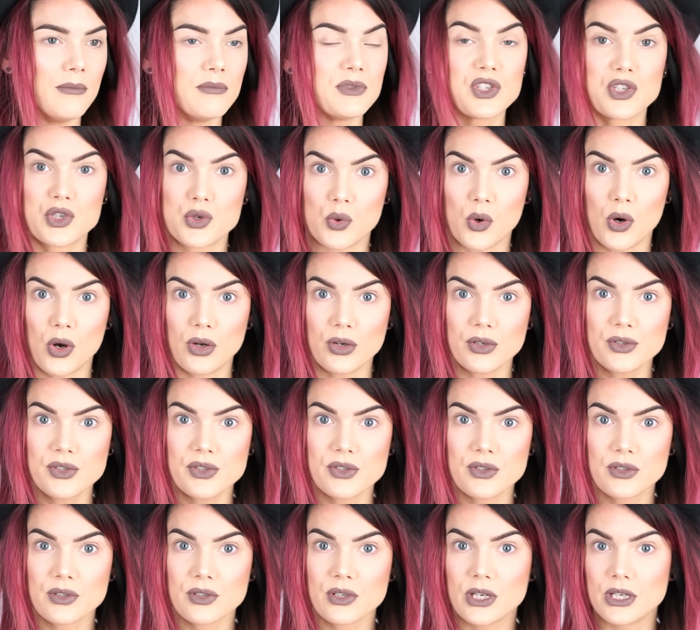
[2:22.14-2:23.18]

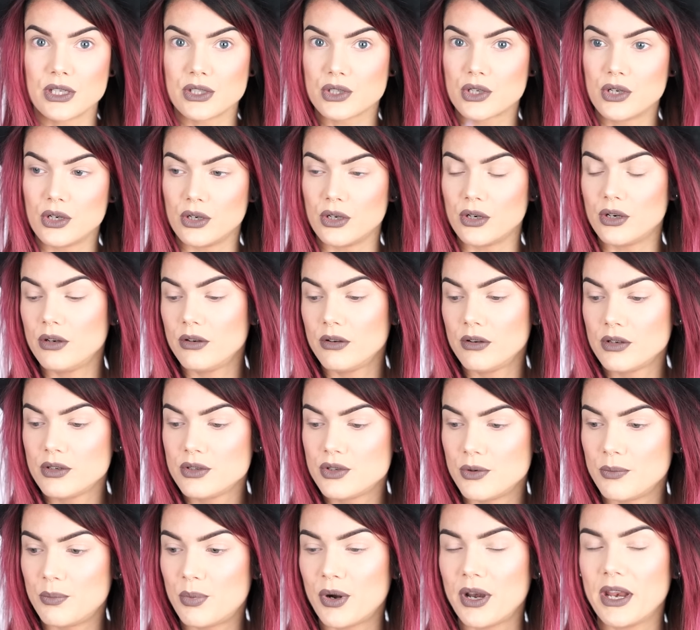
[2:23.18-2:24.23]
straws is good
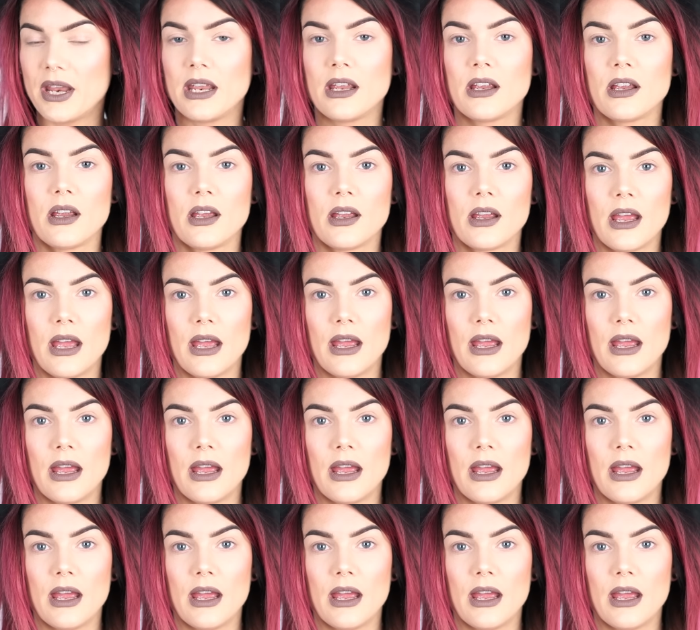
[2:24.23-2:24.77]
to bring.